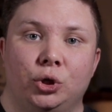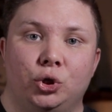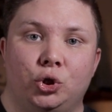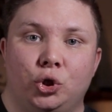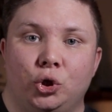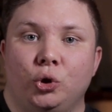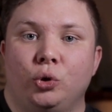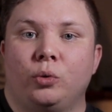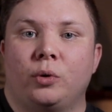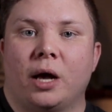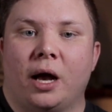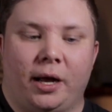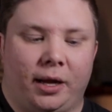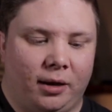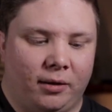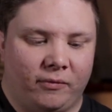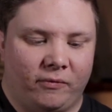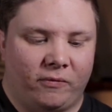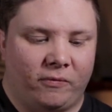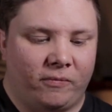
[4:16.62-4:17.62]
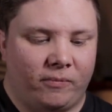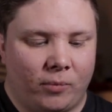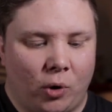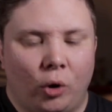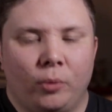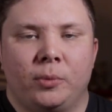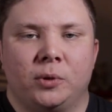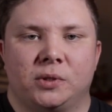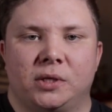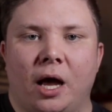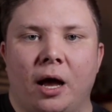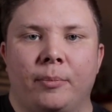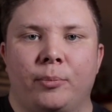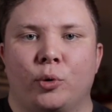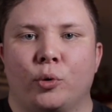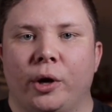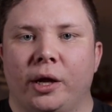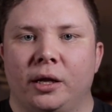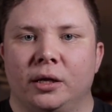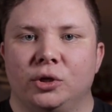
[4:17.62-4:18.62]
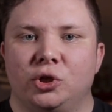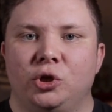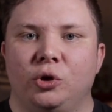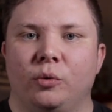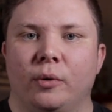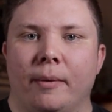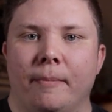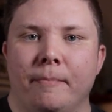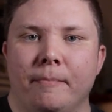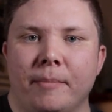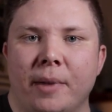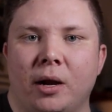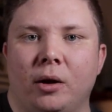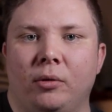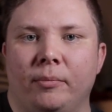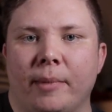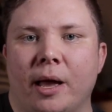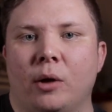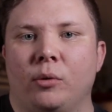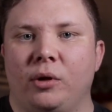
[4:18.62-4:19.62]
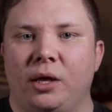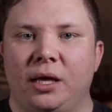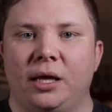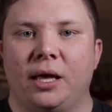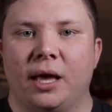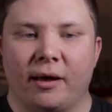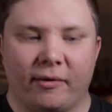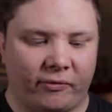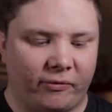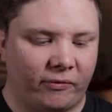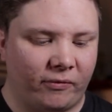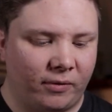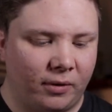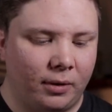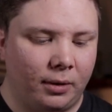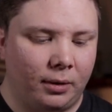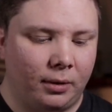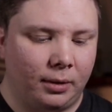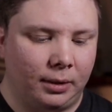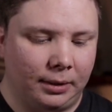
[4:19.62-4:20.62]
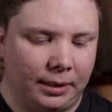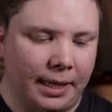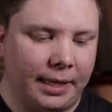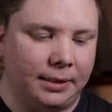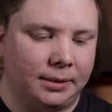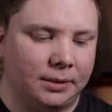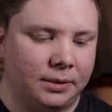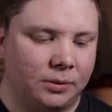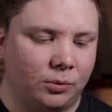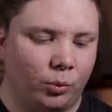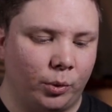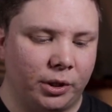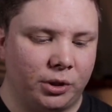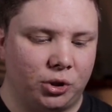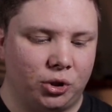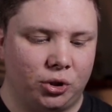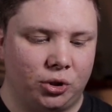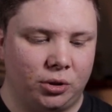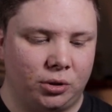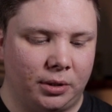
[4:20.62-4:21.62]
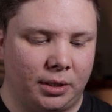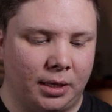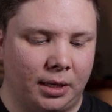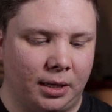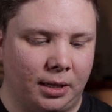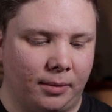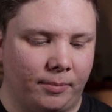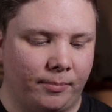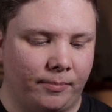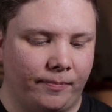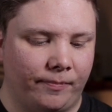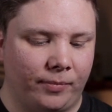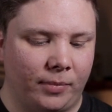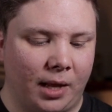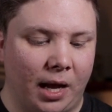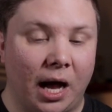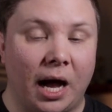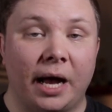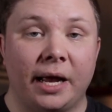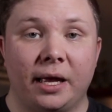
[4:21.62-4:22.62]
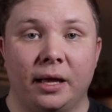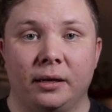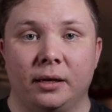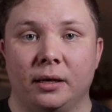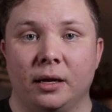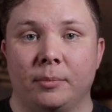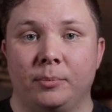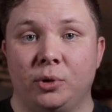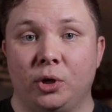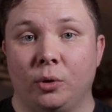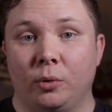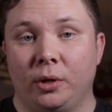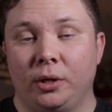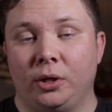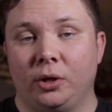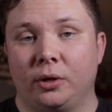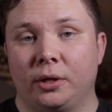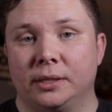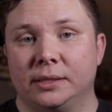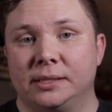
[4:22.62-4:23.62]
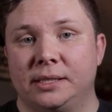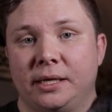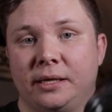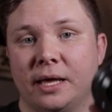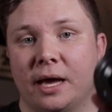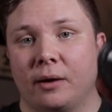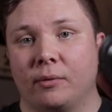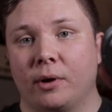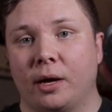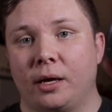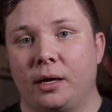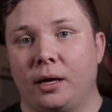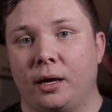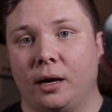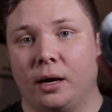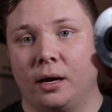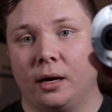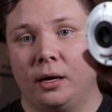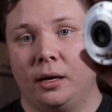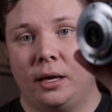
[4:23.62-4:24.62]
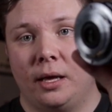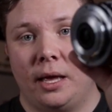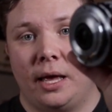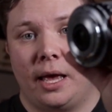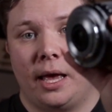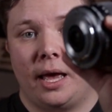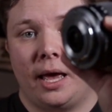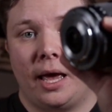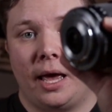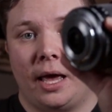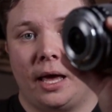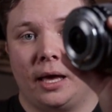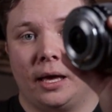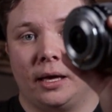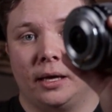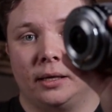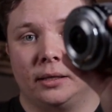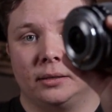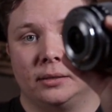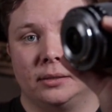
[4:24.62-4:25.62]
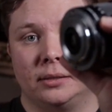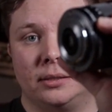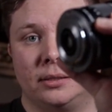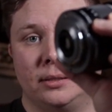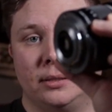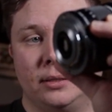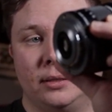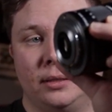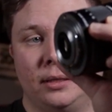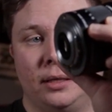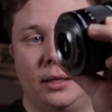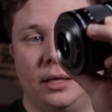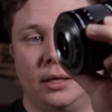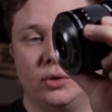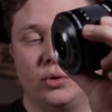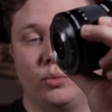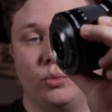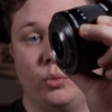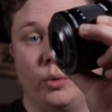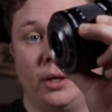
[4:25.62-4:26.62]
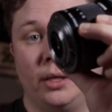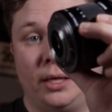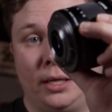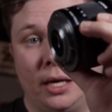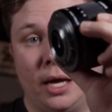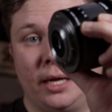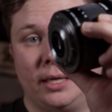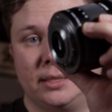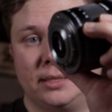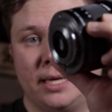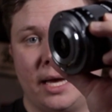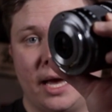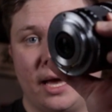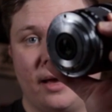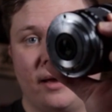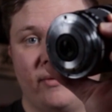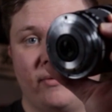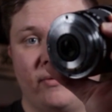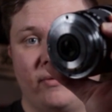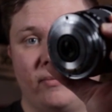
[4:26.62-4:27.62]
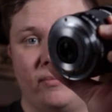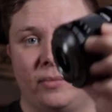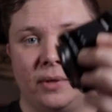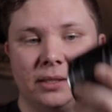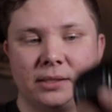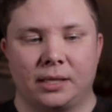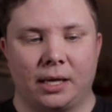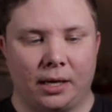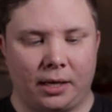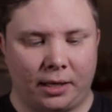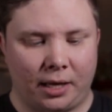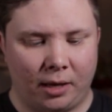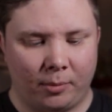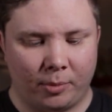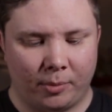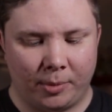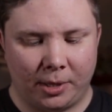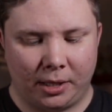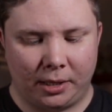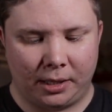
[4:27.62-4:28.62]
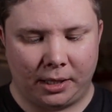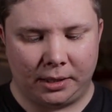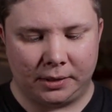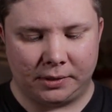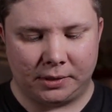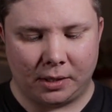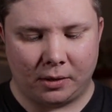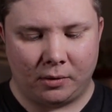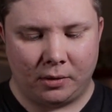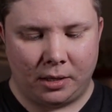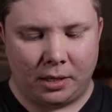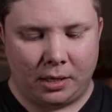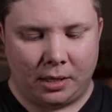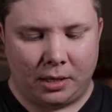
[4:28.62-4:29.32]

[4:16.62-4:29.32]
to kind of almost upgrade it to a metal mount EF lens, which I ended up doing. You can see that right here. And it's really nice to have this kind of capability. So